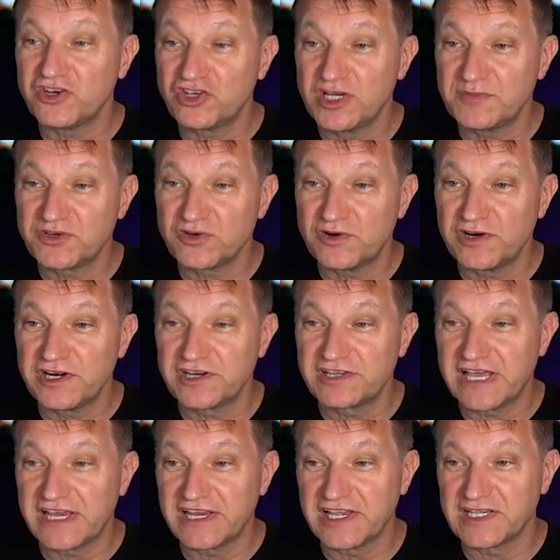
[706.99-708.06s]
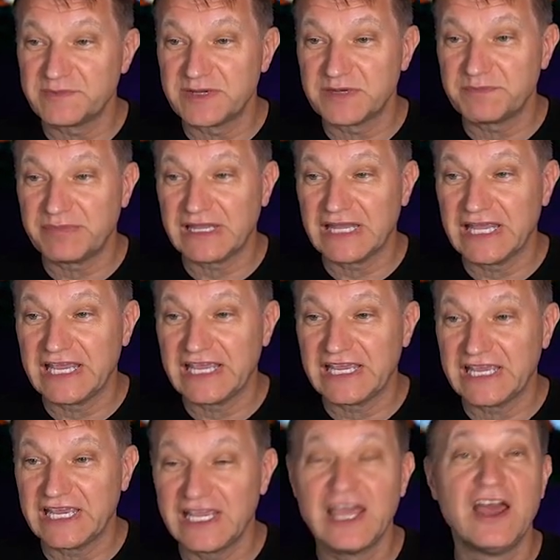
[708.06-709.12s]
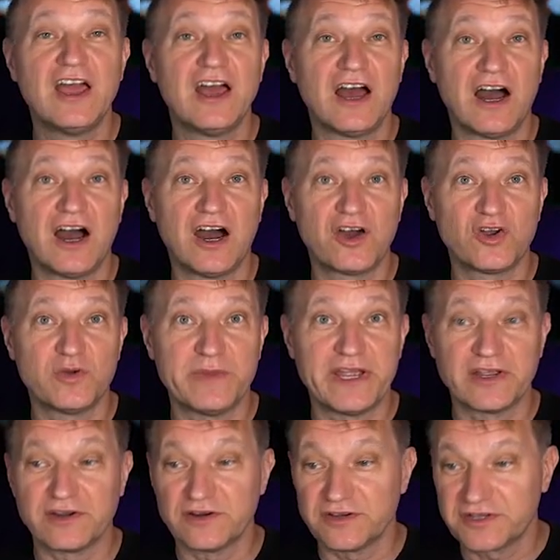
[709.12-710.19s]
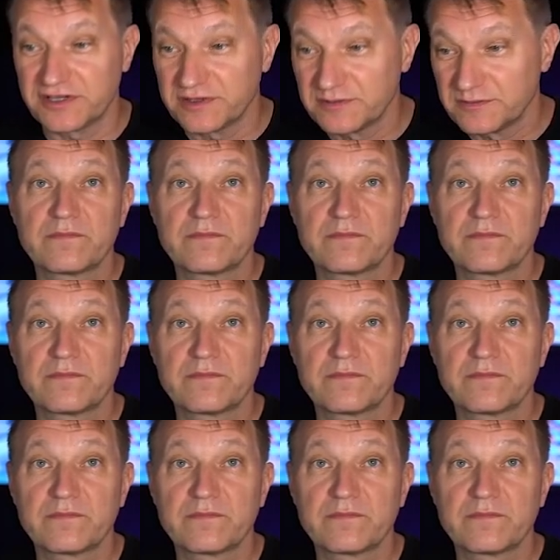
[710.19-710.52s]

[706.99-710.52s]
Chip Shortage That Has Been Plaguing Automakers.